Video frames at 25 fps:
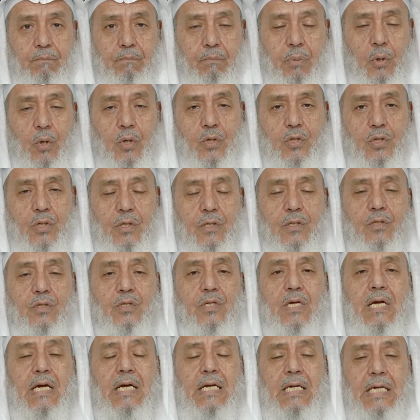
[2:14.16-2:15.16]

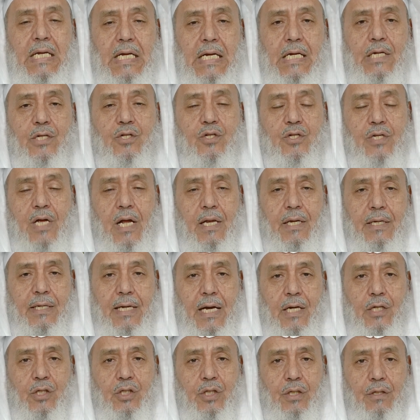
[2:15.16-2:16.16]
persons in each
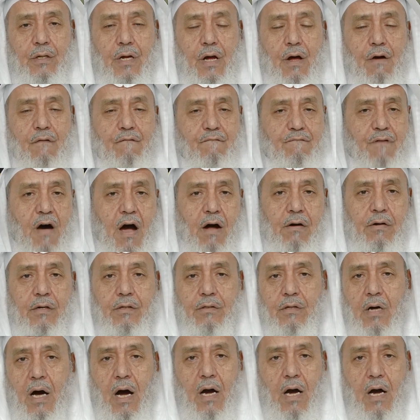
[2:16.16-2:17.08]
delegation varied,